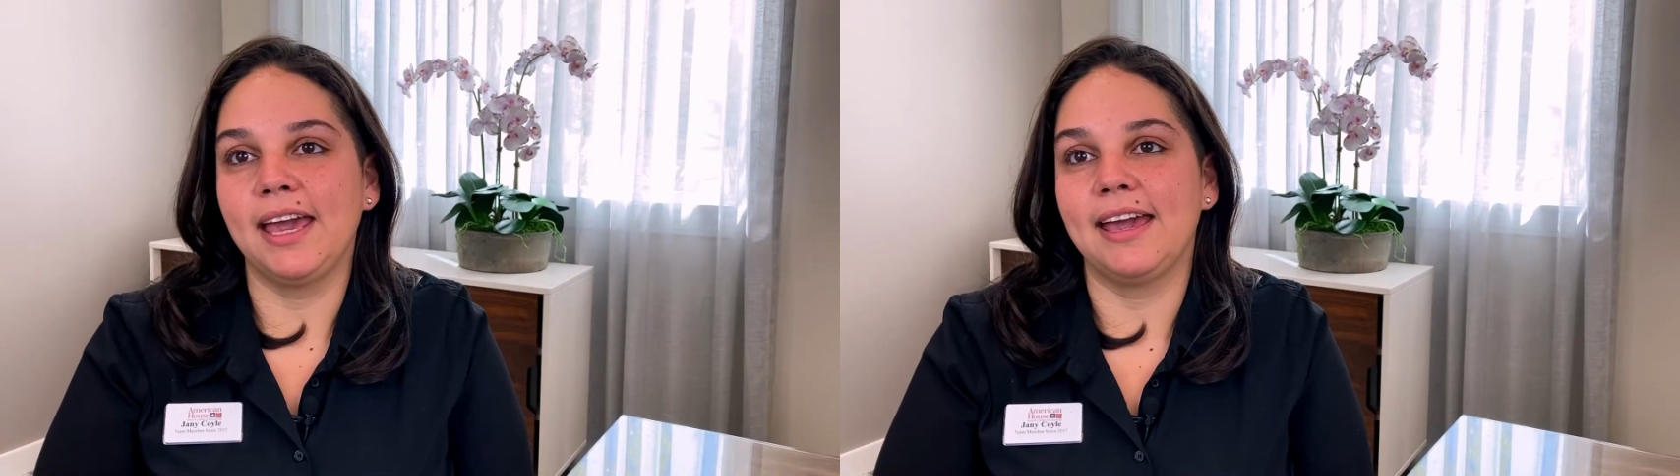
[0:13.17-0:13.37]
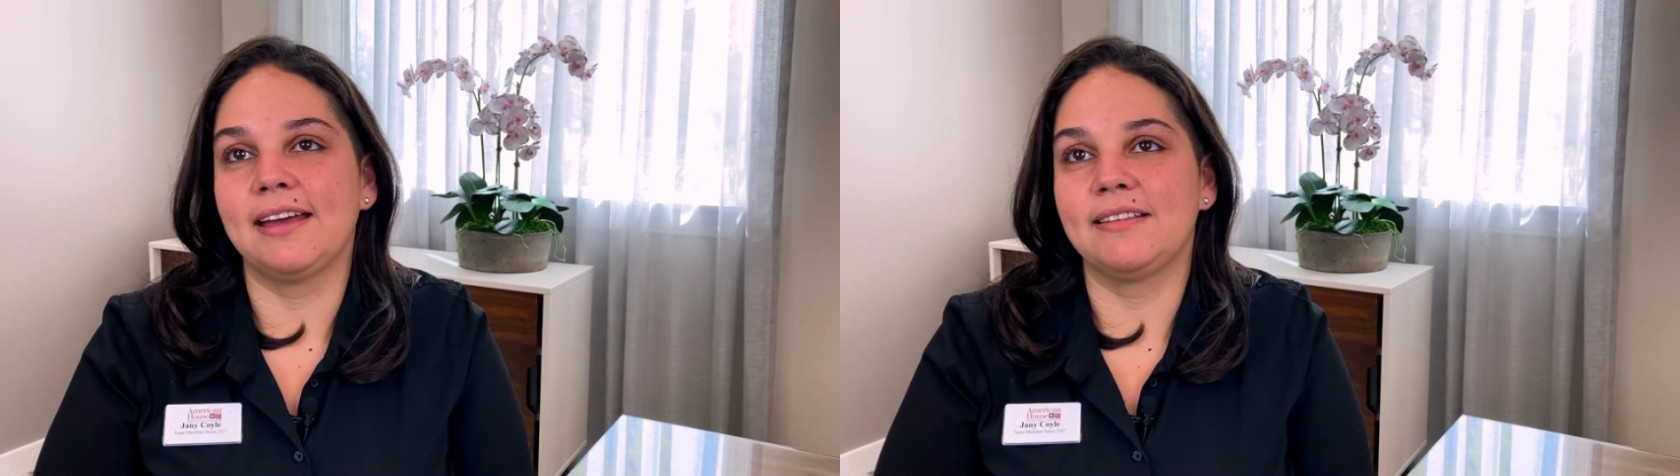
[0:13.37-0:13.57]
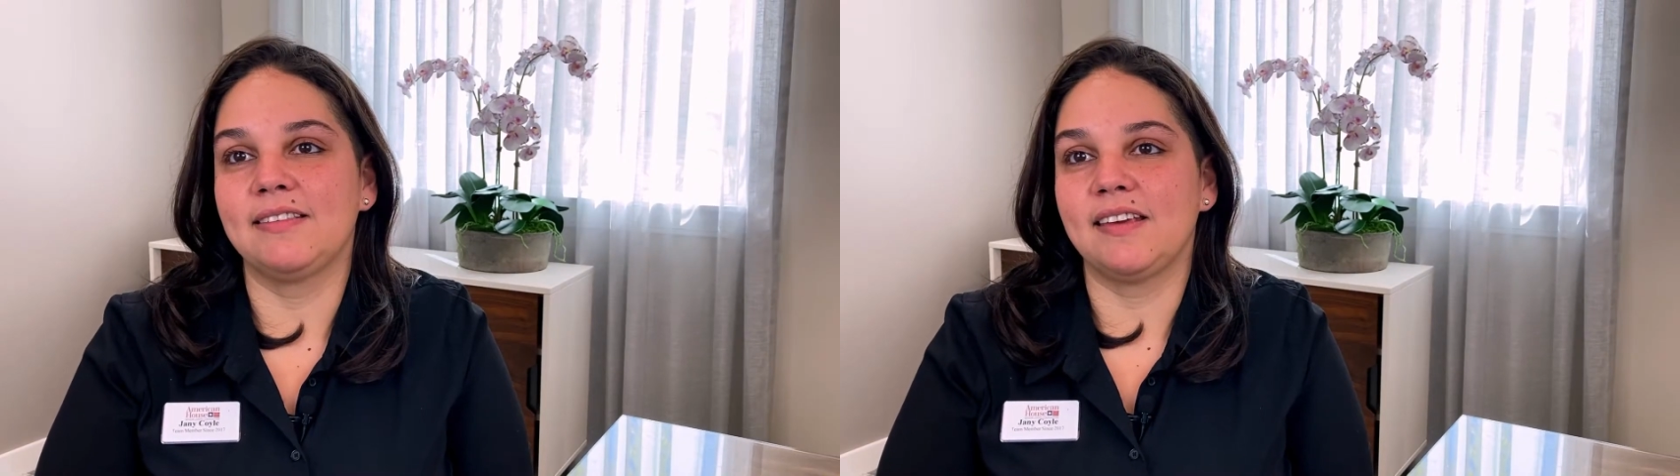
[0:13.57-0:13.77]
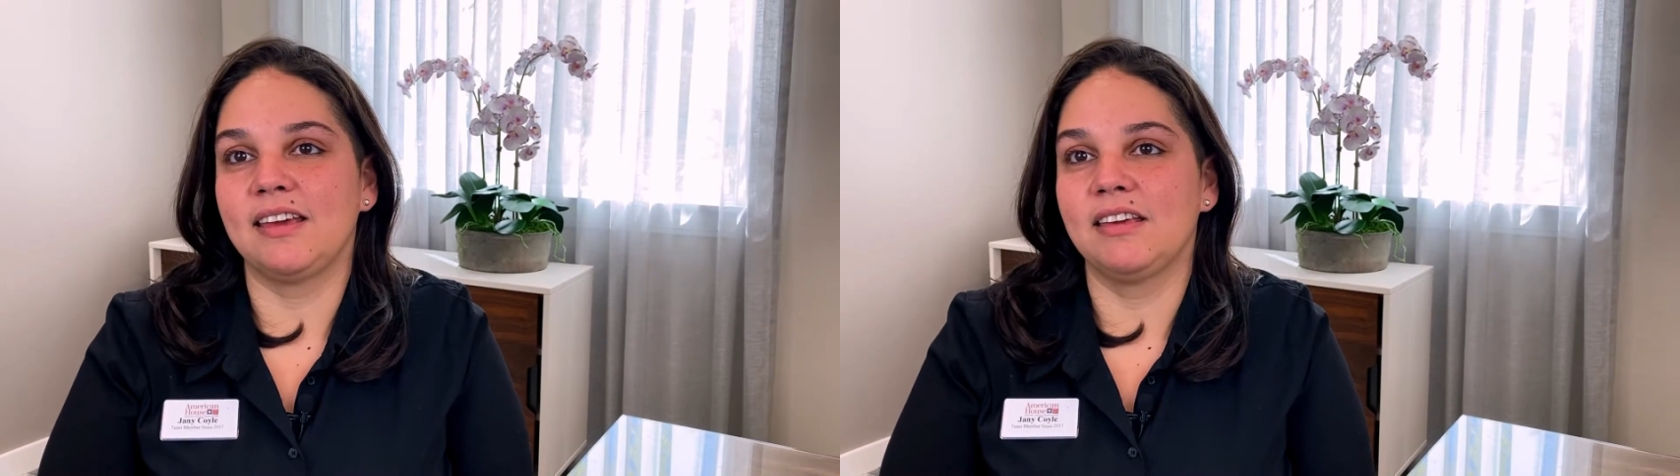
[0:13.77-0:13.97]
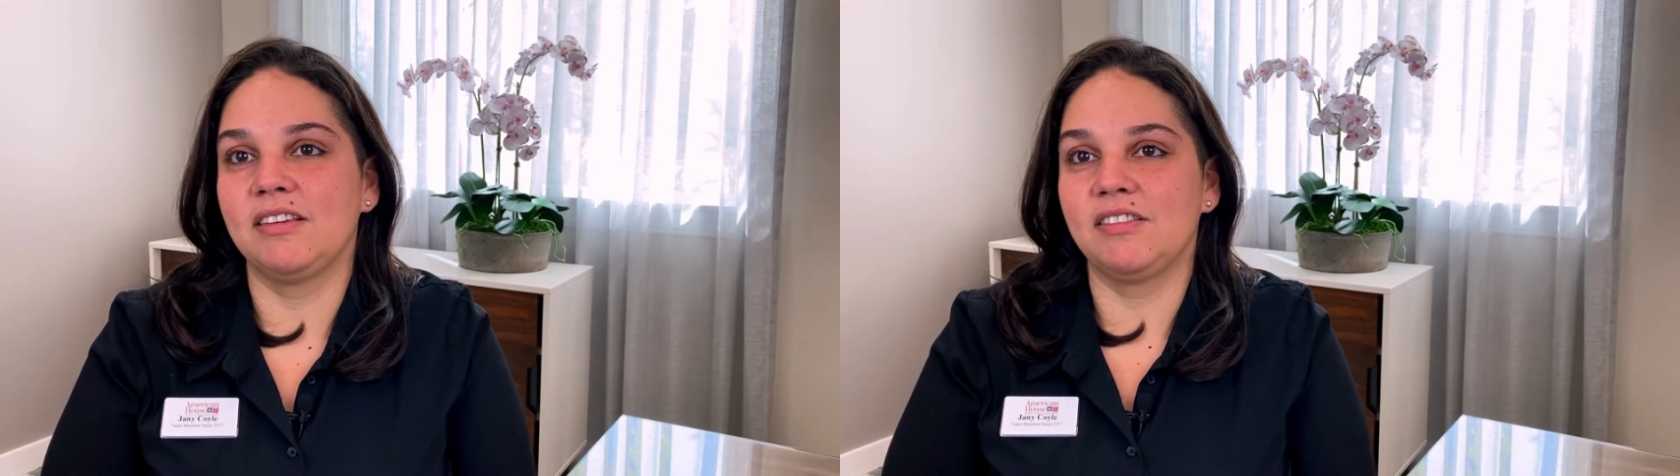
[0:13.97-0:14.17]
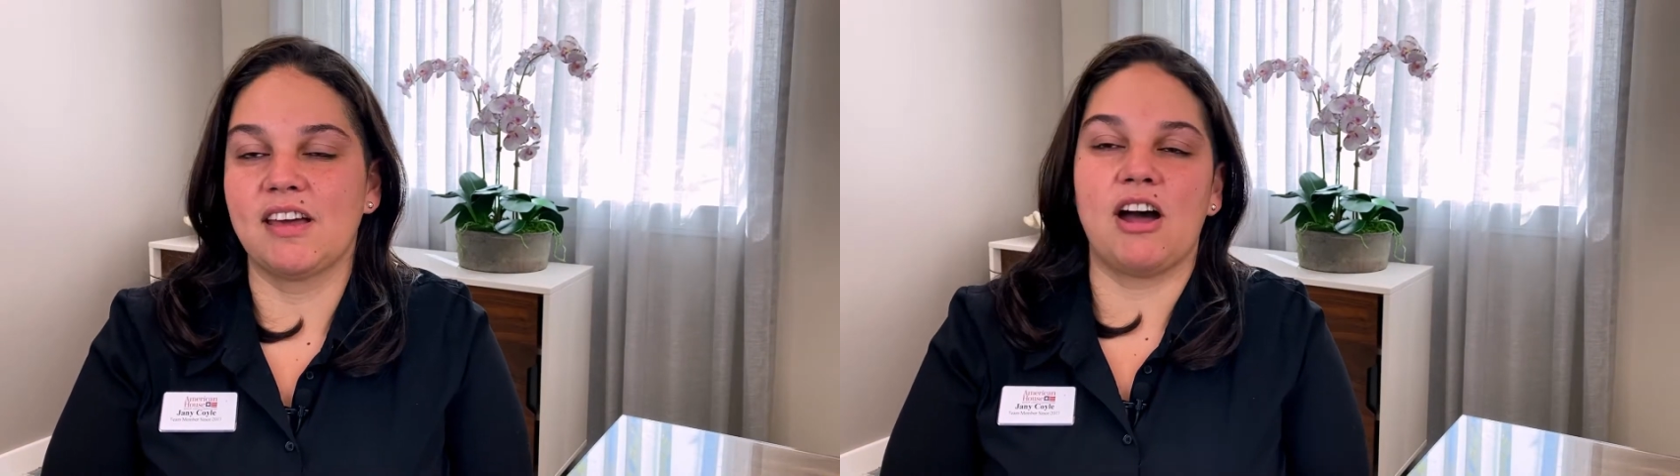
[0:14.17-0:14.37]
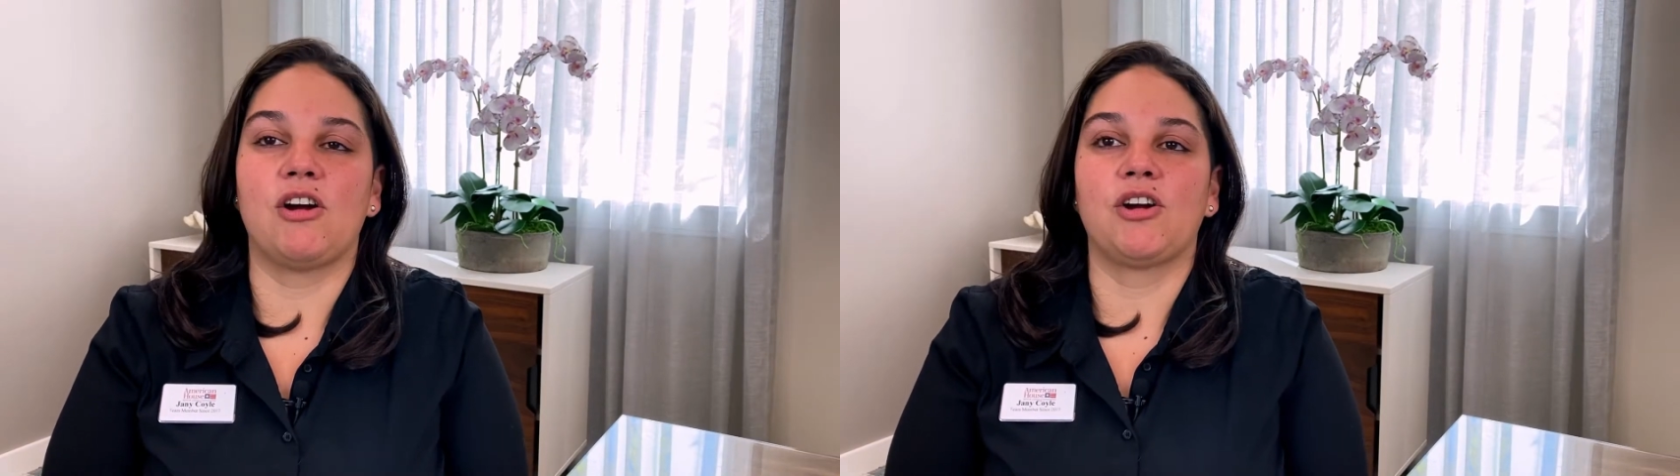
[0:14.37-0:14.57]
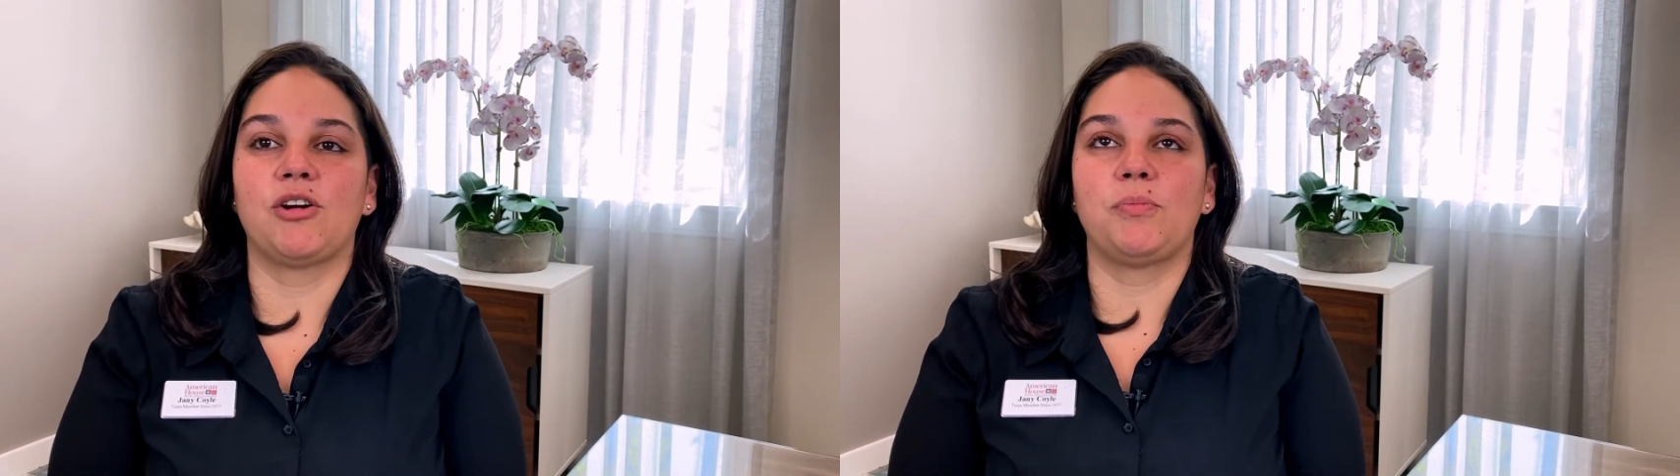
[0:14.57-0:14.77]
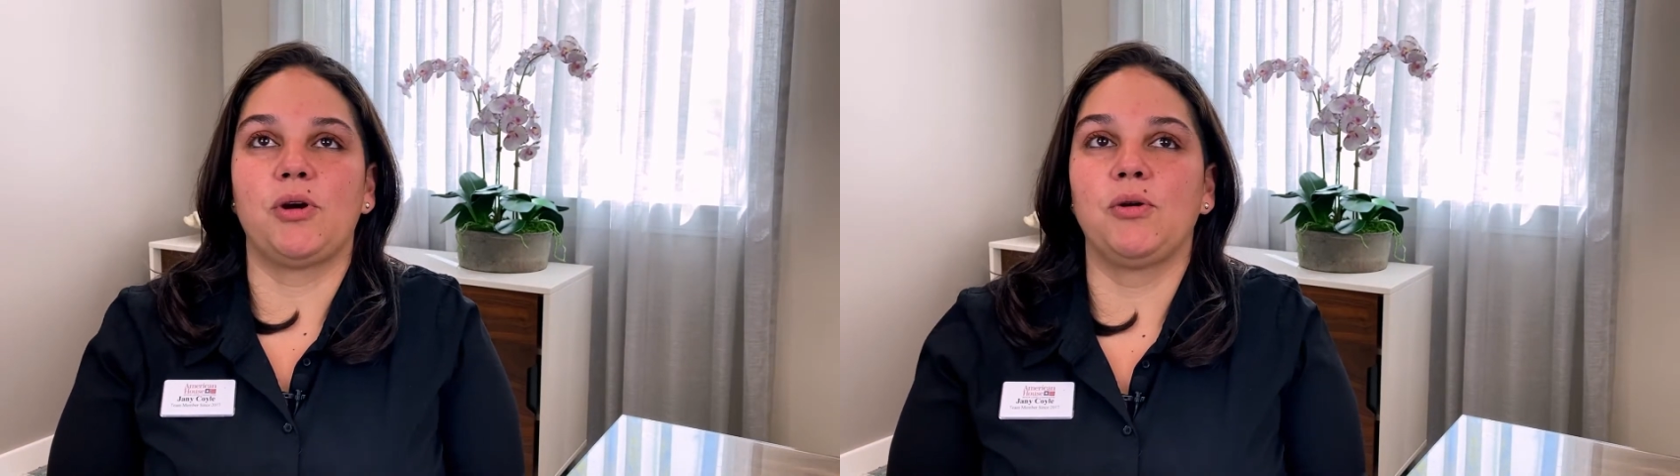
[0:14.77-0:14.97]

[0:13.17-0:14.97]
Hands is our